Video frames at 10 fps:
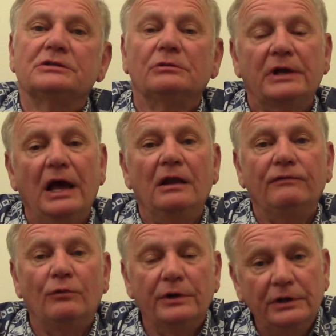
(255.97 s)
So in
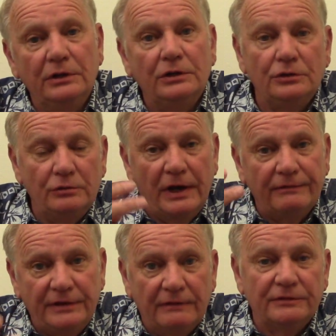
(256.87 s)
California, you do
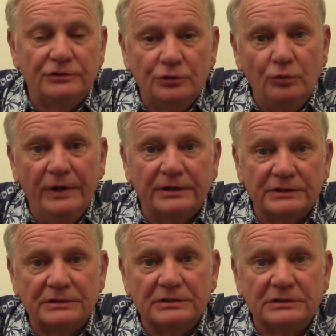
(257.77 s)
have to have the two
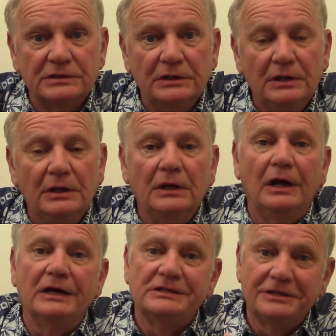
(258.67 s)
witnesses.
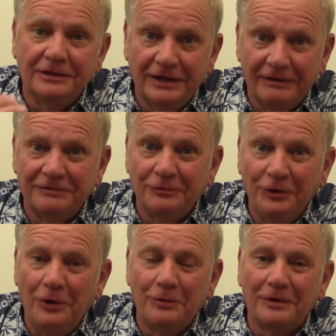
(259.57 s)
I still have the
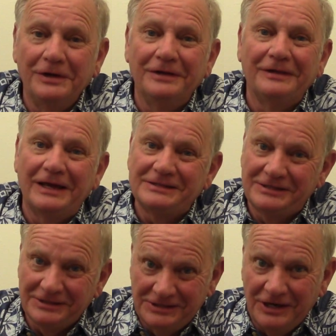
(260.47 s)
notary, and
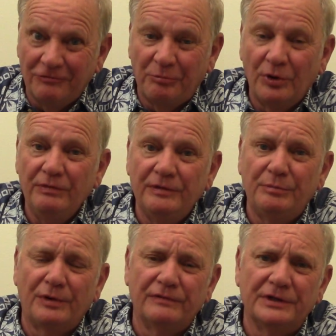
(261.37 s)
that's the self
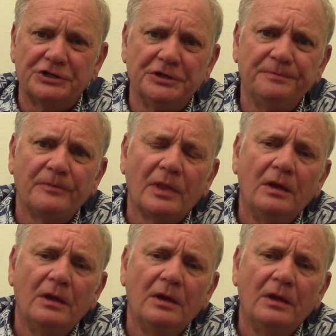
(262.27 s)
proving provision.